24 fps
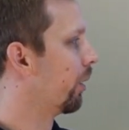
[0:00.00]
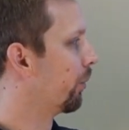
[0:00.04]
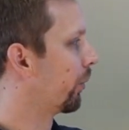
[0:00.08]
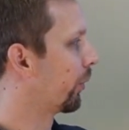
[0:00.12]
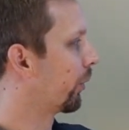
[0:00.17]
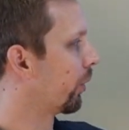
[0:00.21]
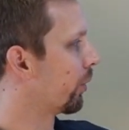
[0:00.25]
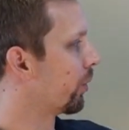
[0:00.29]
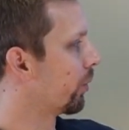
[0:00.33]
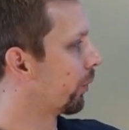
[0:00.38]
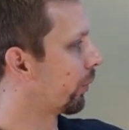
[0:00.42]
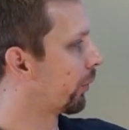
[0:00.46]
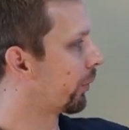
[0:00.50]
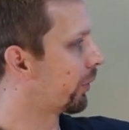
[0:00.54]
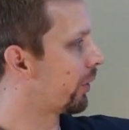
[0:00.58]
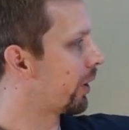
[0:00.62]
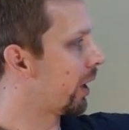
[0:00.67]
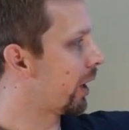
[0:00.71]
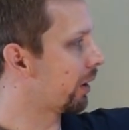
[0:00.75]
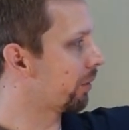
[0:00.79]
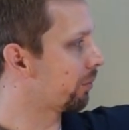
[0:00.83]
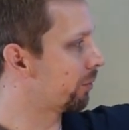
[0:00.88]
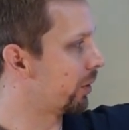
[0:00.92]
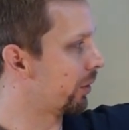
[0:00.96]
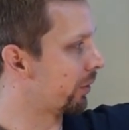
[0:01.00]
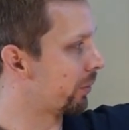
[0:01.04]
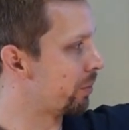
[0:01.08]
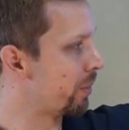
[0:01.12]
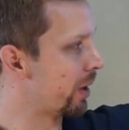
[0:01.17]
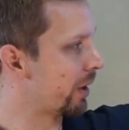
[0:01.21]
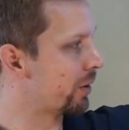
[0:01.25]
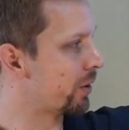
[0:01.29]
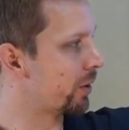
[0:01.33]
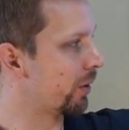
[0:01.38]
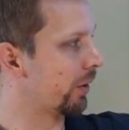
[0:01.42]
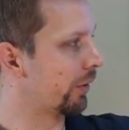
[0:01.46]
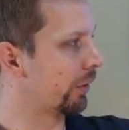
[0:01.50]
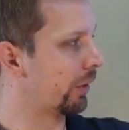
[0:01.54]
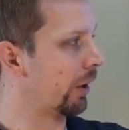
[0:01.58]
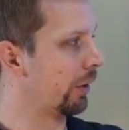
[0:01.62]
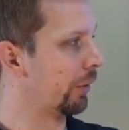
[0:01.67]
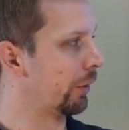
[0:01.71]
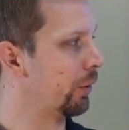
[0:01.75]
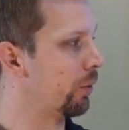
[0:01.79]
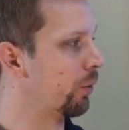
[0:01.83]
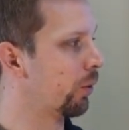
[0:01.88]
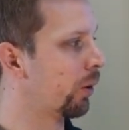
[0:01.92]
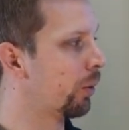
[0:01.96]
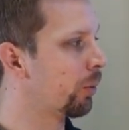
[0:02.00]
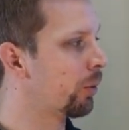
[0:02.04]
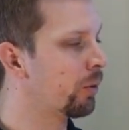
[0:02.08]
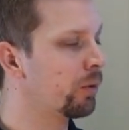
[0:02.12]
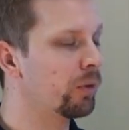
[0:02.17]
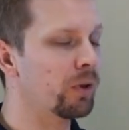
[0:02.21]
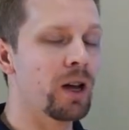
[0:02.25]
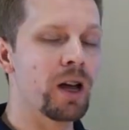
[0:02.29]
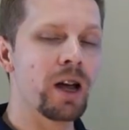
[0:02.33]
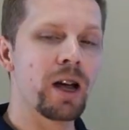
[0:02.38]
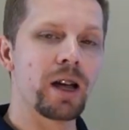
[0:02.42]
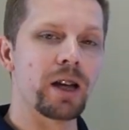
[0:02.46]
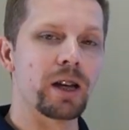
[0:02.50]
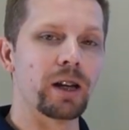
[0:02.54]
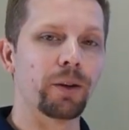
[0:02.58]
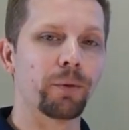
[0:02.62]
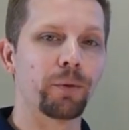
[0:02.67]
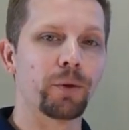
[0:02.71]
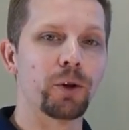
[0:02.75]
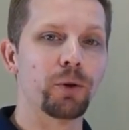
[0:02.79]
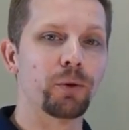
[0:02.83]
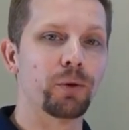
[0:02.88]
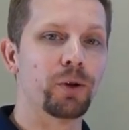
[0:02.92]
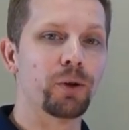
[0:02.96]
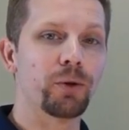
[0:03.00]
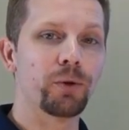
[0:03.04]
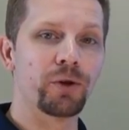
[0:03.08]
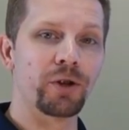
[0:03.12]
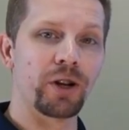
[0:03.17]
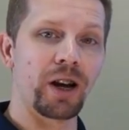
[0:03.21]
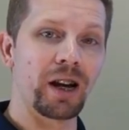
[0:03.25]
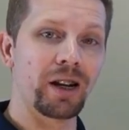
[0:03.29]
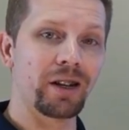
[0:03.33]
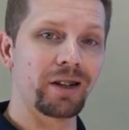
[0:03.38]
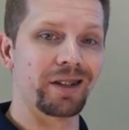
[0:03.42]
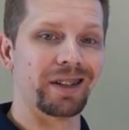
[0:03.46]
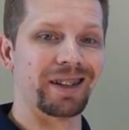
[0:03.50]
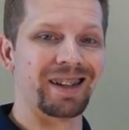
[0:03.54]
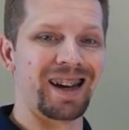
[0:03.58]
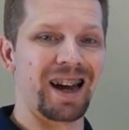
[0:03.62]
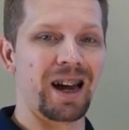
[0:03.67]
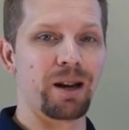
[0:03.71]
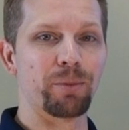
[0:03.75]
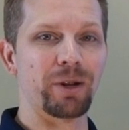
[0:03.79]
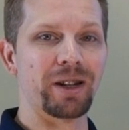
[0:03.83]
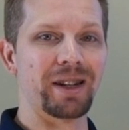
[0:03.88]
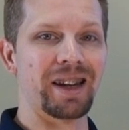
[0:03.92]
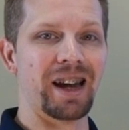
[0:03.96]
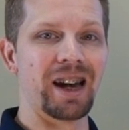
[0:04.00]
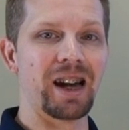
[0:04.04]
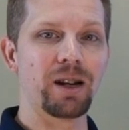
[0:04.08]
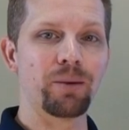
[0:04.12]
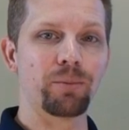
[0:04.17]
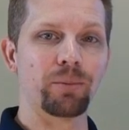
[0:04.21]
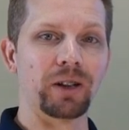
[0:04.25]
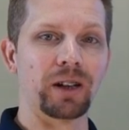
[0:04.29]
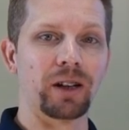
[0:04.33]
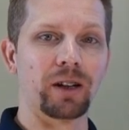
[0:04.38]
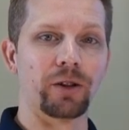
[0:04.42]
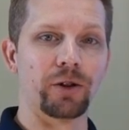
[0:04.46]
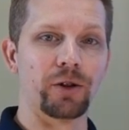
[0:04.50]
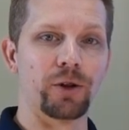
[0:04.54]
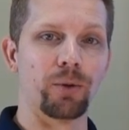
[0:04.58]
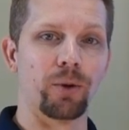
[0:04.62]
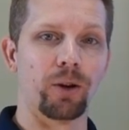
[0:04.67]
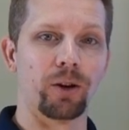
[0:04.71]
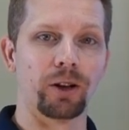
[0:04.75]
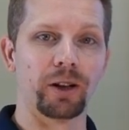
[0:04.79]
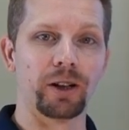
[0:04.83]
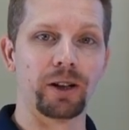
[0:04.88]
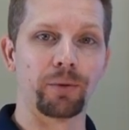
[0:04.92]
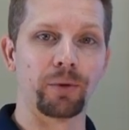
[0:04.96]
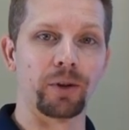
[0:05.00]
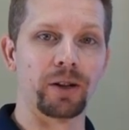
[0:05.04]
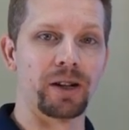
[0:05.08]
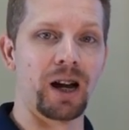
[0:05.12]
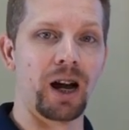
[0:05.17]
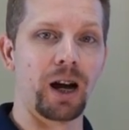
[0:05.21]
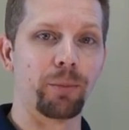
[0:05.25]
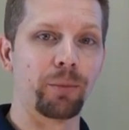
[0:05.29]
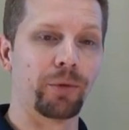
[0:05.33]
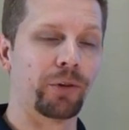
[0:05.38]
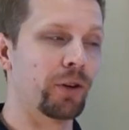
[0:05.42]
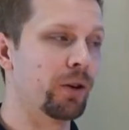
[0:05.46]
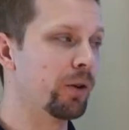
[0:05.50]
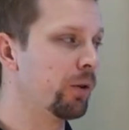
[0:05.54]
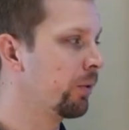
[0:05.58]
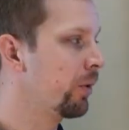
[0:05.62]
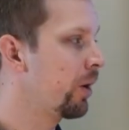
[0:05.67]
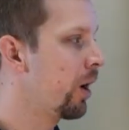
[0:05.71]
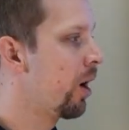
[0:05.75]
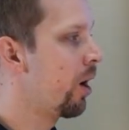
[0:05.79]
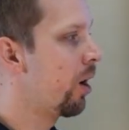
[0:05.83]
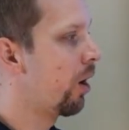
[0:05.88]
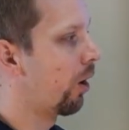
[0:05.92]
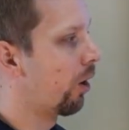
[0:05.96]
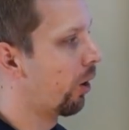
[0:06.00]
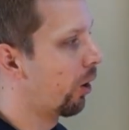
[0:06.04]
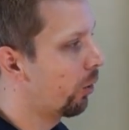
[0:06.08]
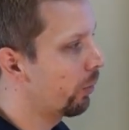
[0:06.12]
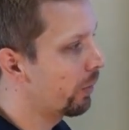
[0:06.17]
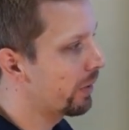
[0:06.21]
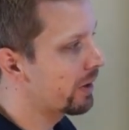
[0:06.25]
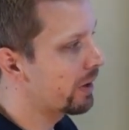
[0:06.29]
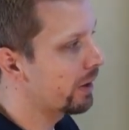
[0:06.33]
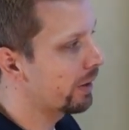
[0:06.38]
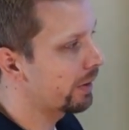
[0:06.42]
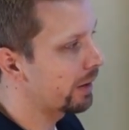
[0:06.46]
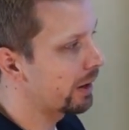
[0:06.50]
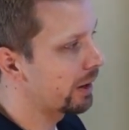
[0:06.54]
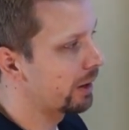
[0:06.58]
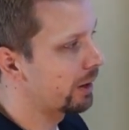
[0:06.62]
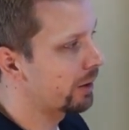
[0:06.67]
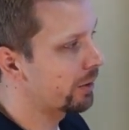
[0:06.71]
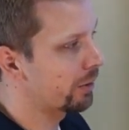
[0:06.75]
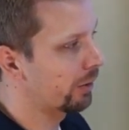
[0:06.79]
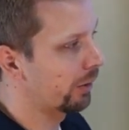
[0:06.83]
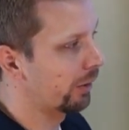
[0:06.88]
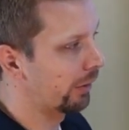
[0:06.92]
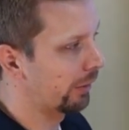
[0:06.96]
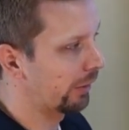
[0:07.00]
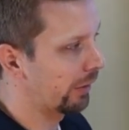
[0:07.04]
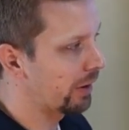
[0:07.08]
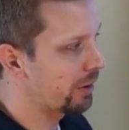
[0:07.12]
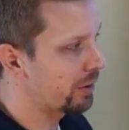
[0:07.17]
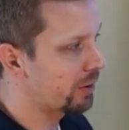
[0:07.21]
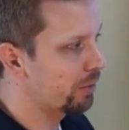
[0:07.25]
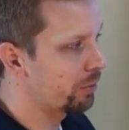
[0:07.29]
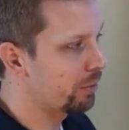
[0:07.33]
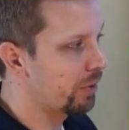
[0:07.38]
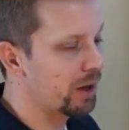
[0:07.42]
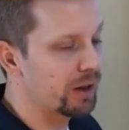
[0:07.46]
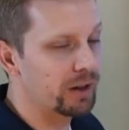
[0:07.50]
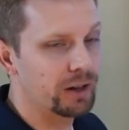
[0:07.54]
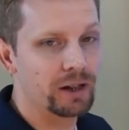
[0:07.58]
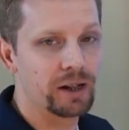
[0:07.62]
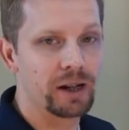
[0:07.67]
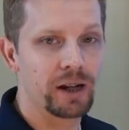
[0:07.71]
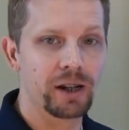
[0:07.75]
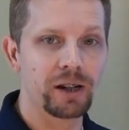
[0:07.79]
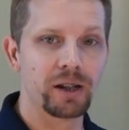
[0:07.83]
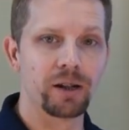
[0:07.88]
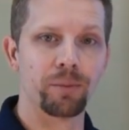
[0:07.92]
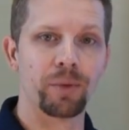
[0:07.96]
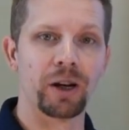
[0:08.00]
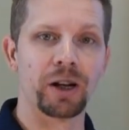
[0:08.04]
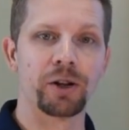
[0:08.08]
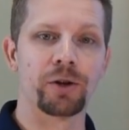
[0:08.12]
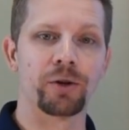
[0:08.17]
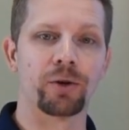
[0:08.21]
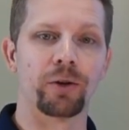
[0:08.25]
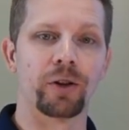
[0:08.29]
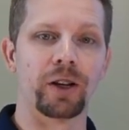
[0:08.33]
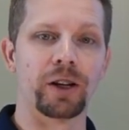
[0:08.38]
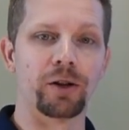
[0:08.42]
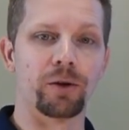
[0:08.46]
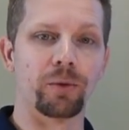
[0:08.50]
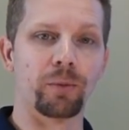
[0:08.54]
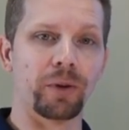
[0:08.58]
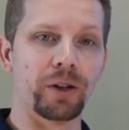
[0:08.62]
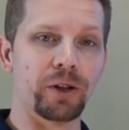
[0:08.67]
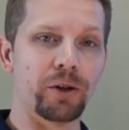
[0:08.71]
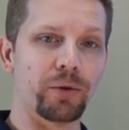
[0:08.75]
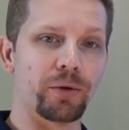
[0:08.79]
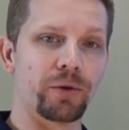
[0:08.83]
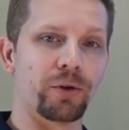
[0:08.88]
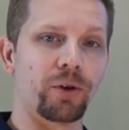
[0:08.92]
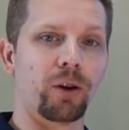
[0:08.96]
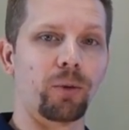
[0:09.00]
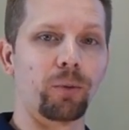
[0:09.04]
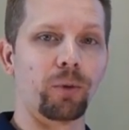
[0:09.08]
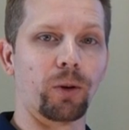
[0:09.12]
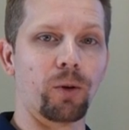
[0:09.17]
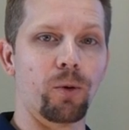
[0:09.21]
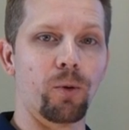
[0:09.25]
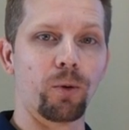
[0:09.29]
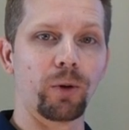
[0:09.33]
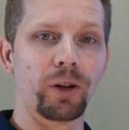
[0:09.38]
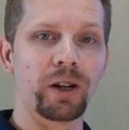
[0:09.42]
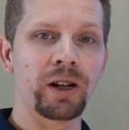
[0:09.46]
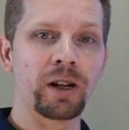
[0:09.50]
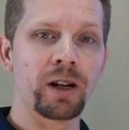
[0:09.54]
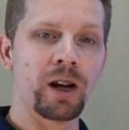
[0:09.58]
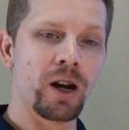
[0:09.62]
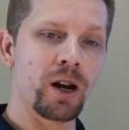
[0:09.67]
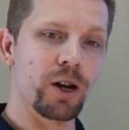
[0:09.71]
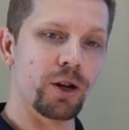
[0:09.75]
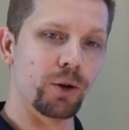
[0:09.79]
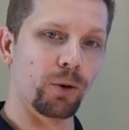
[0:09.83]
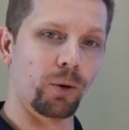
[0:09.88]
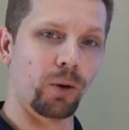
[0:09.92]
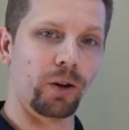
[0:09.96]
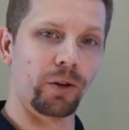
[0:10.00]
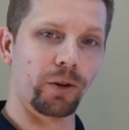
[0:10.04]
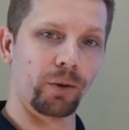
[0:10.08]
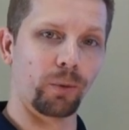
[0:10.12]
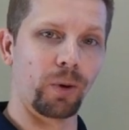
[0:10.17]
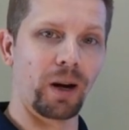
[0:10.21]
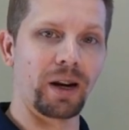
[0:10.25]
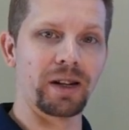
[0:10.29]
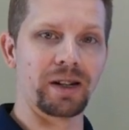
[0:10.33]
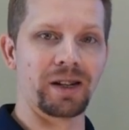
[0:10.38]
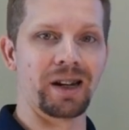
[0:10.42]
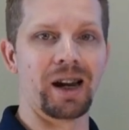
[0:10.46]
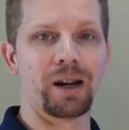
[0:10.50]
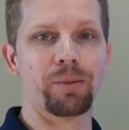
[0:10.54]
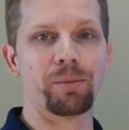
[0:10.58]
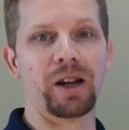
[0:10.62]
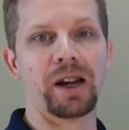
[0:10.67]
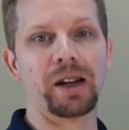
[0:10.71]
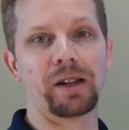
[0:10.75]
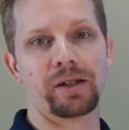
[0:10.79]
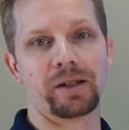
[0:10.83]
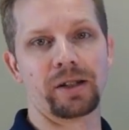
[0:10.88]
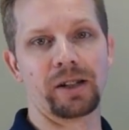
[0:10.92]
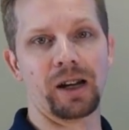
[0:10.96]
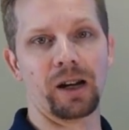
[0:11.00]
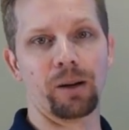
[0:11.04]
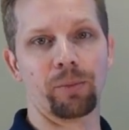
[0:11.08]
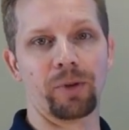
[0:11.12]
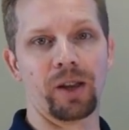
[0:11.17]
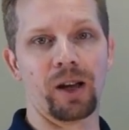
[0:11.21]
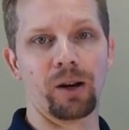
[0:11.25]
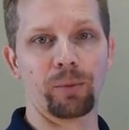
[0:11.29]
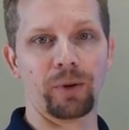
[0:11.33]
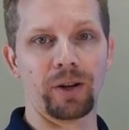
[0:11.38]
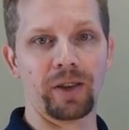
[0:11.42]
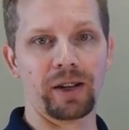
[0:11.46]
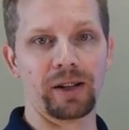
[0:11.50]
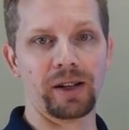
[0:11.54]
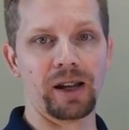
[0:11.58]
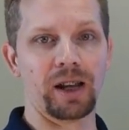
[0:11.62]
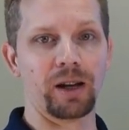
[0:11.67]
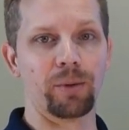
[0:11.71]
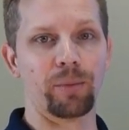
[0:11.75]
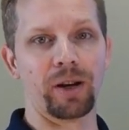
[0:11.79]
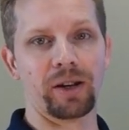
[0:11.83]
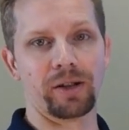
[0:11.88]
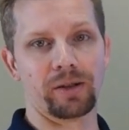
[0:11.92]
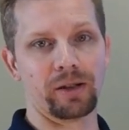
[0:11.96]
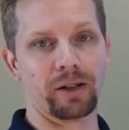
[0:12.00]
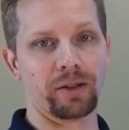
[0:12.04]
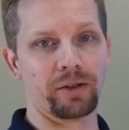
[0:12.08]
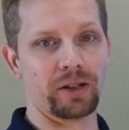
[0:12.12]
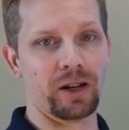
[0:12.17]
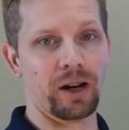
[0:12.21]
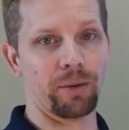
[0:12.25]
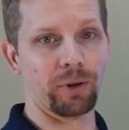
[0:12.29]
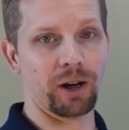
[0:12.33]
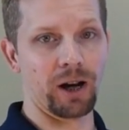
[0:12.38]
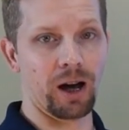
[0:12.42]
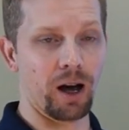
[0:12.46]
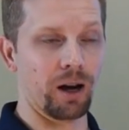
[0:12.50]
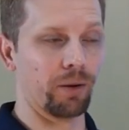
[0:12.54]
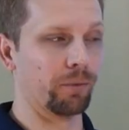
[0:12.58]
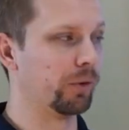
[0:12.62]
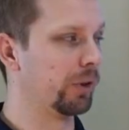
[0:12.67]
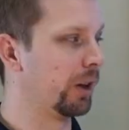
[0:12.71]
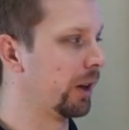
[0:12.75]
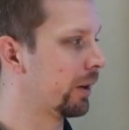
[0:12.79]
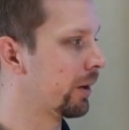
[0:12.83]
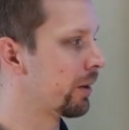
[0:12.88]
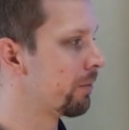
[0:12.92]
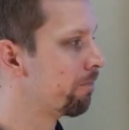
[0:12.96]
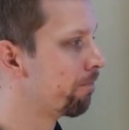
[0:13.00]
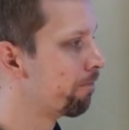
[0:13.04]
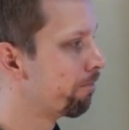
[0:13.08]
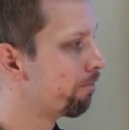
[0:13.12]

So you'll check, just make sure it says normal. If you do change the time and date because you are in a different time zone, always hit the initialization button again to make sure that when you start recording, you're on the right time date stamp. That way the database doesn't have a conflict.